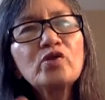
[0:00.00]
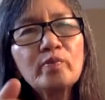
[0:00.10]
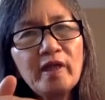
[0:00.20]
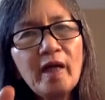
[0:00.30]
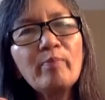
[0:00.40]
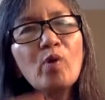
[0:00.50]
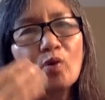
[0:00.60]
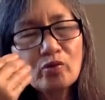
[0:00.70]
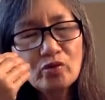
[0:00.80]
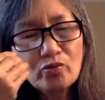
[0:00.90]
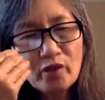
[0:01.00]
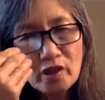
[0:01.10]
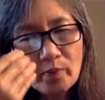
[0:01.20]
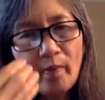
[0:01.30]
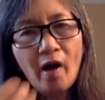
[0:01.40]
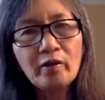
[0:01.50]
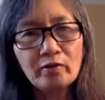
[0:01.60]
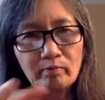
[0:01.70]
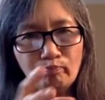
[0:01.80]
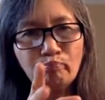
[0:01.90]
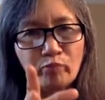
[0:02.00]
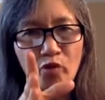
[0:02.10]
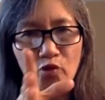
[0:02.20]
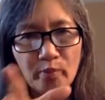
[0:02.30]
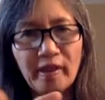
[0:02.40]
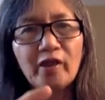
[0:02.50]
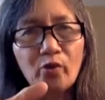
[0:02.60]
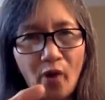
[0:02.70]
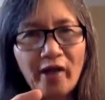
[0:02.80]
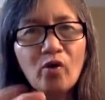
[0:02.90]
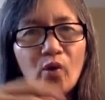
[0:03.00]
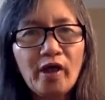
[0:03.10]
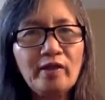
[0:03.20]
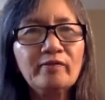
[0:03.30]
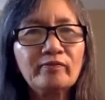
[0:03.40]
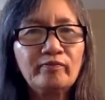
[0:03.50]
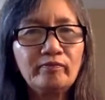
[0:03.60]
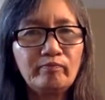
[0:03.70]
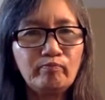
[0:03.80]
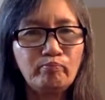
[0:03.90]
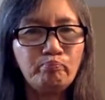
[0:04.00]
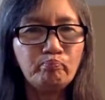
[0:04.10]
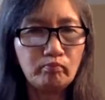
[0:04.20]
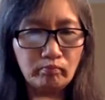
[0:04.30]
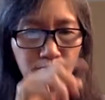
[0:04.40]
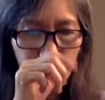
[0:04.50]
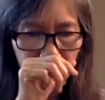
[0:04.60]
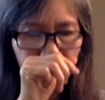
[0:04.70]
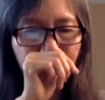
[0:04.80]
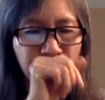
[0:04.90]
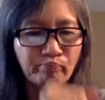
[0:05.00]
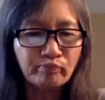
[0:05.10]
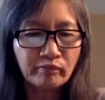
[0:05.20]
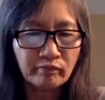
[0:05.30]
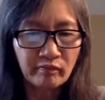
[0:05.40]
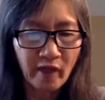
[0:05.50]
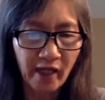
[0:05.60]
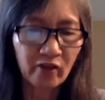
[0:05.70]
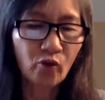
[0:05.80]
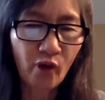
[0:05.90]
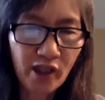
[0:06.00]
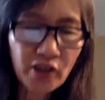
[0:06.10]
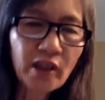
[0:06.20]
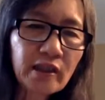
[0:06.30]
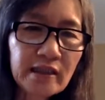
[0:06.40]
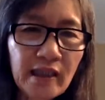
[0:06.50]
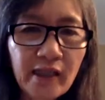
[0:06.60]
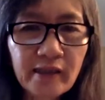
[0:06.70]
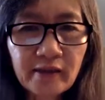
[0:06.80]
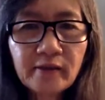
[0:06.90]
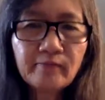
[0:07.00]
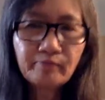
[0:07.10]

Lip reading: to be able to respond to me right away. And the question is like this.